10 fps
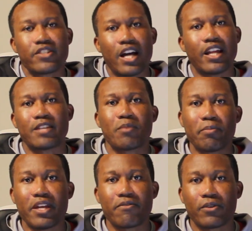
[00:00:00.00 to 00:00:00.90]
Scotland have been
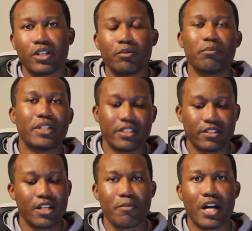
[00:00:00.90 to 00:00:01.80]
playing for a little bit, but come